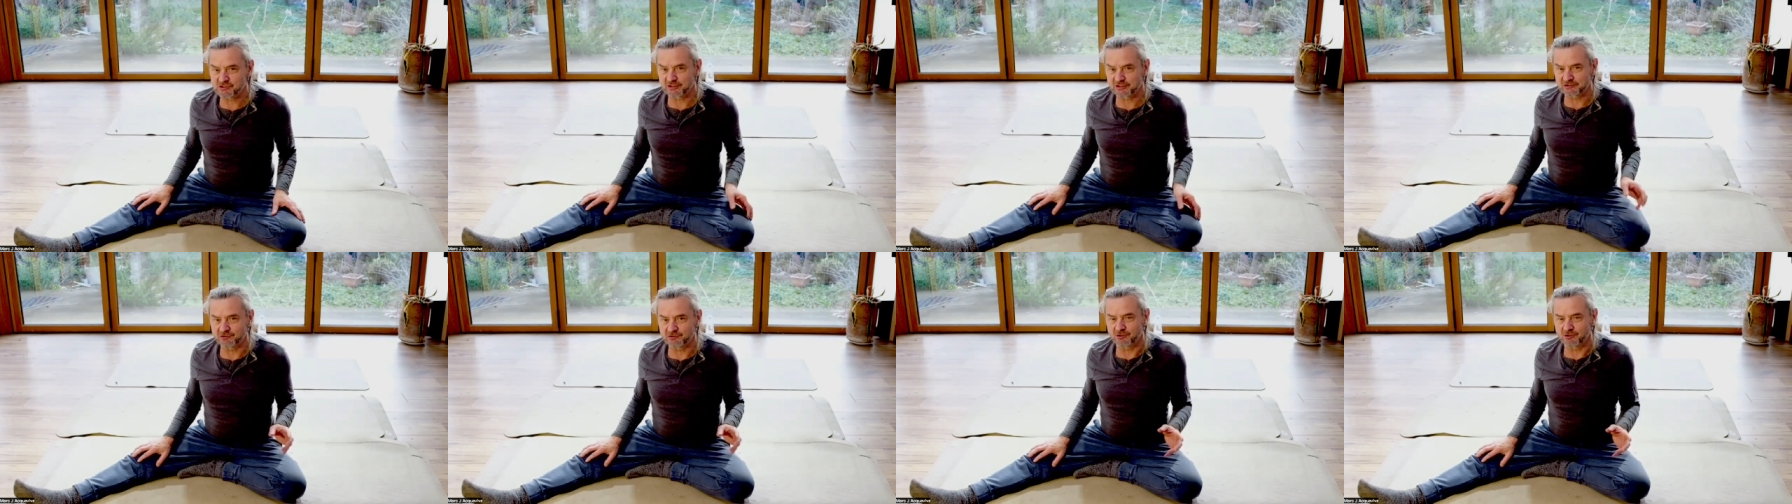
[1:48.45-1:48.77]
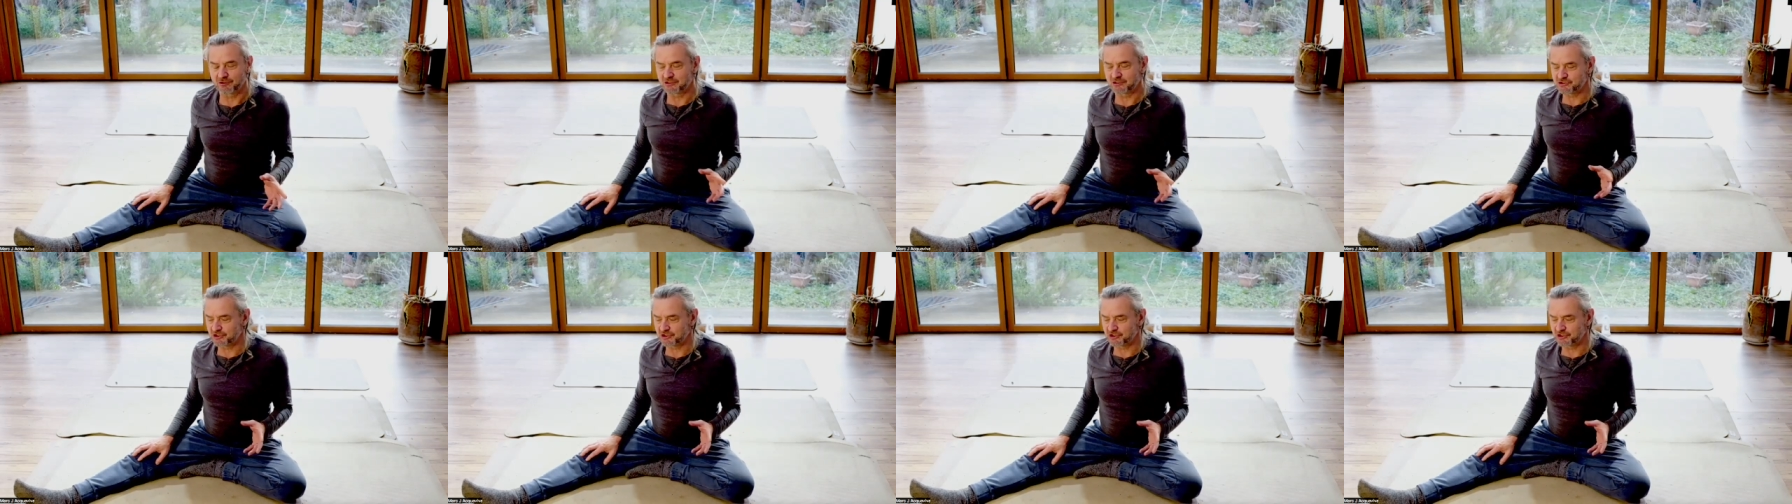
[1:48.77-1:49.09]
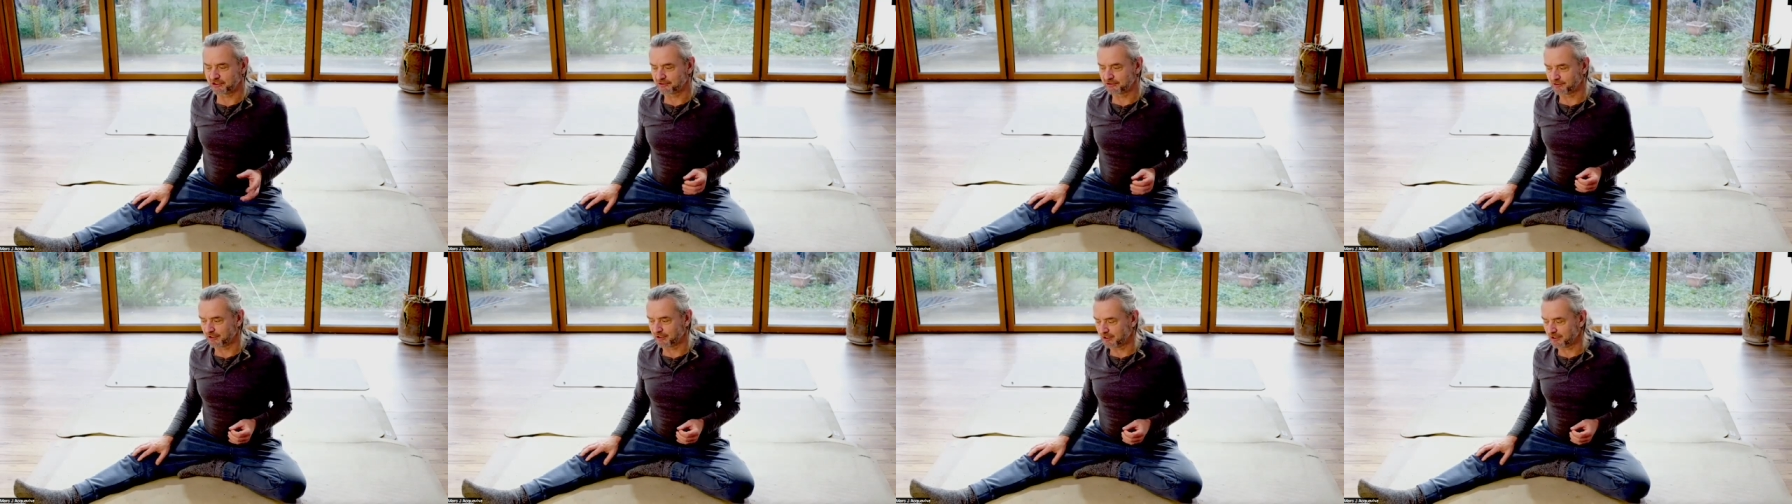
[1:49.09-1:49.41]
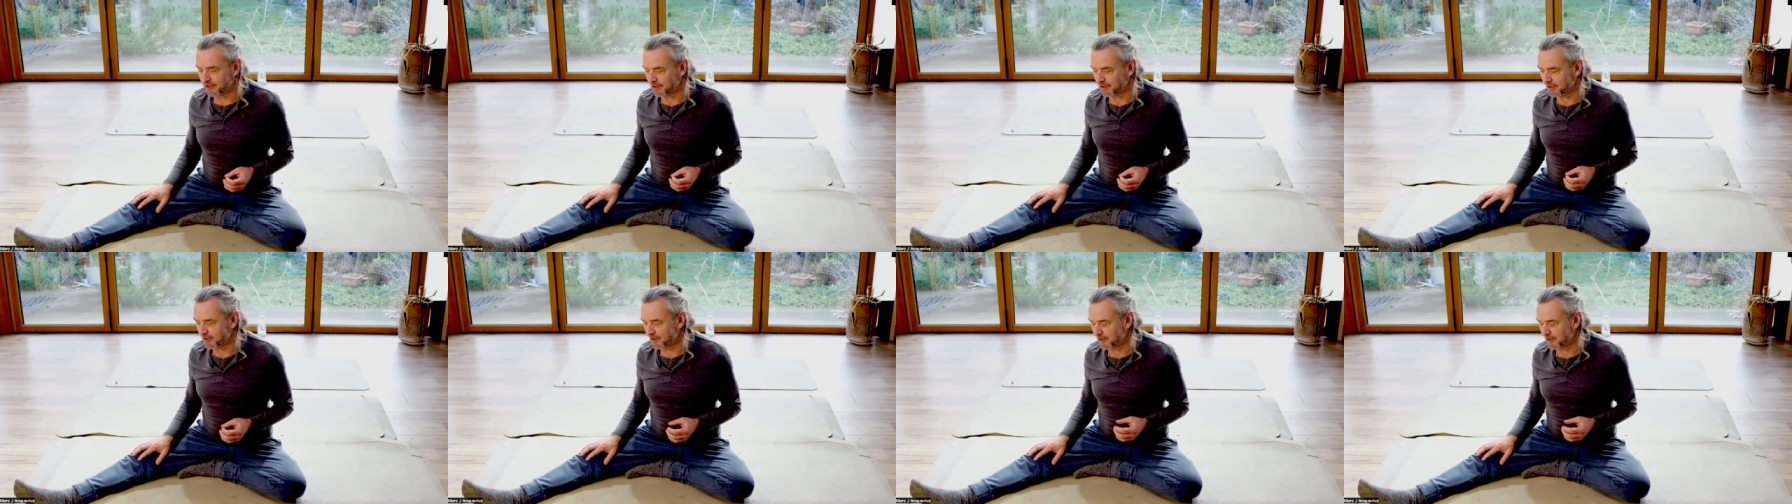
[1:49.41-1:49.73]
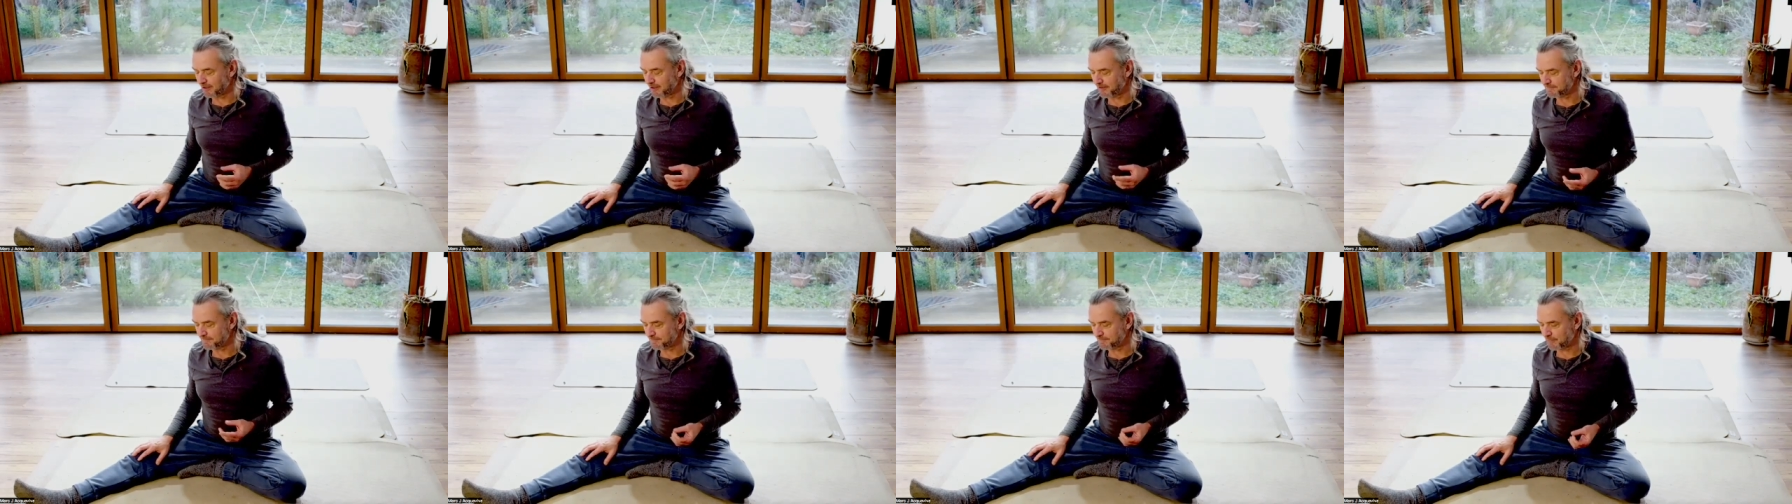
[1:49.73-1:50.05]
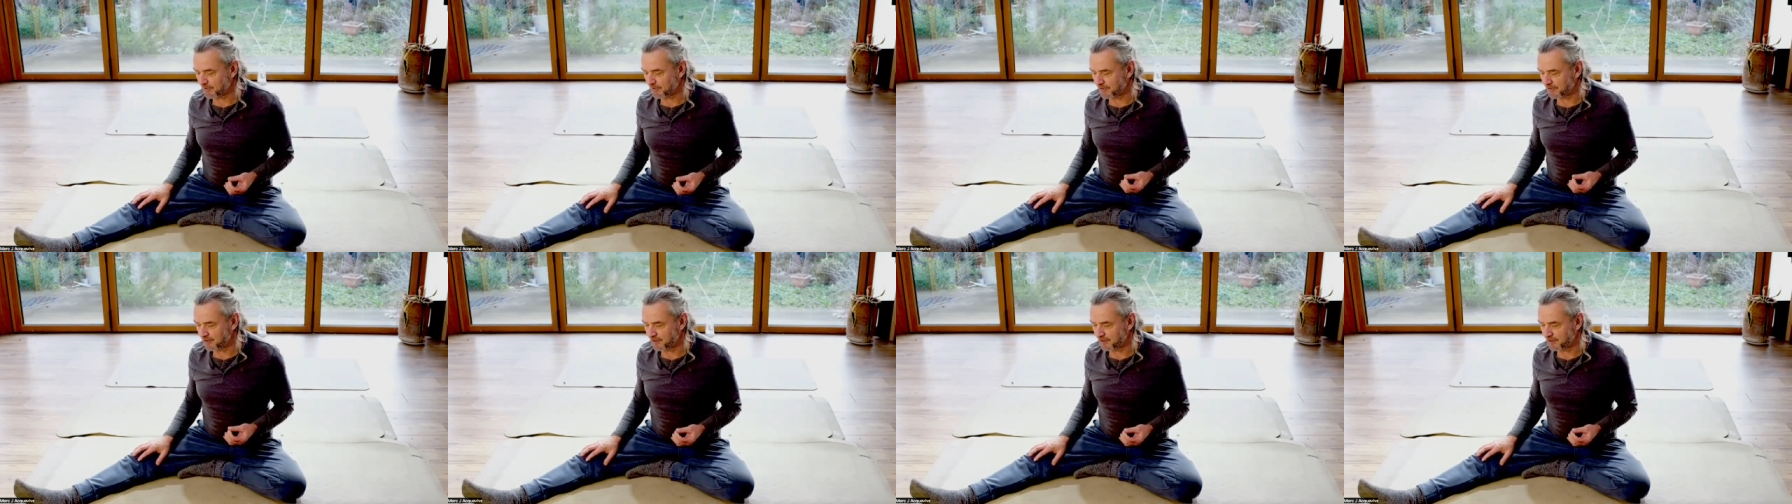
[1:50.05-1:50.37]
acknowledging the
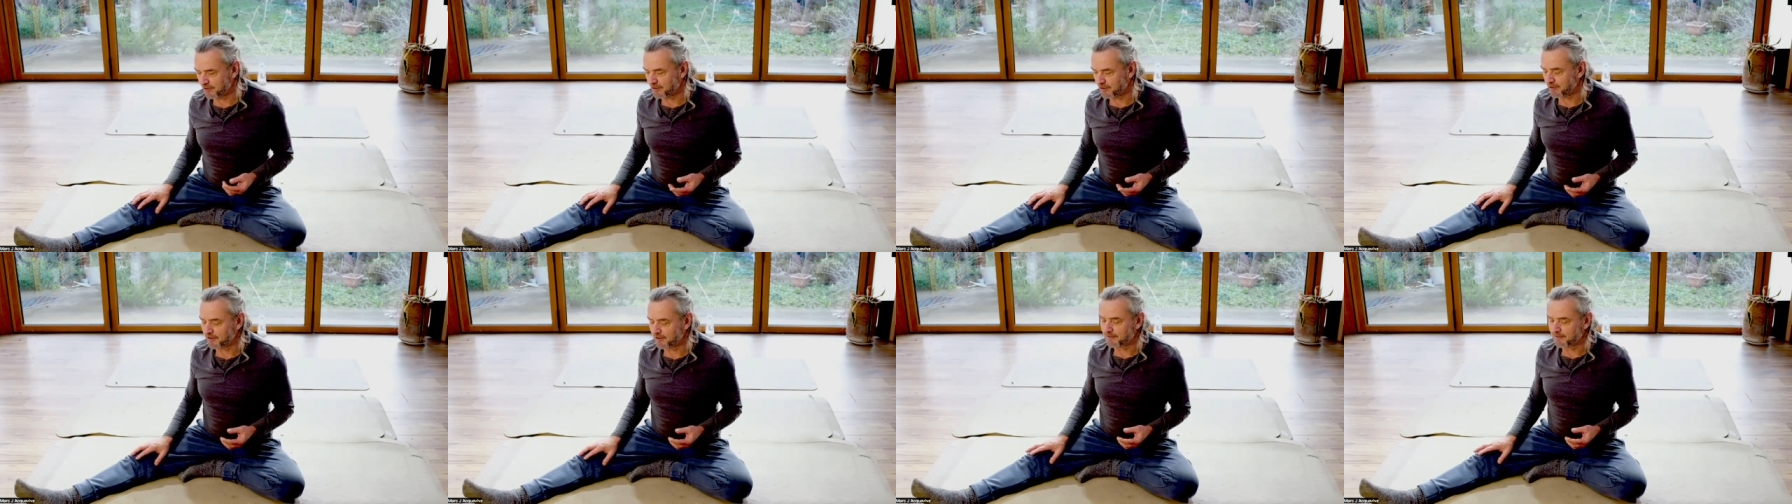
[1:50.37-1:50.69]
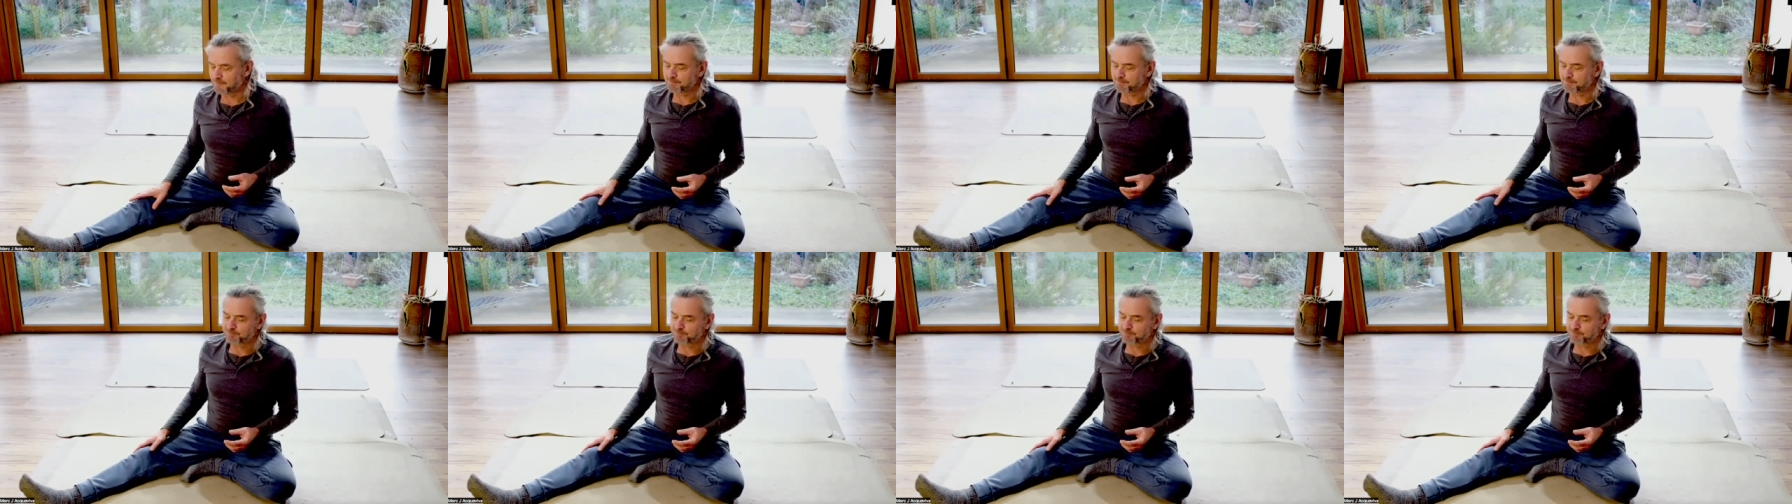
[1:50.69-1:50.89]
the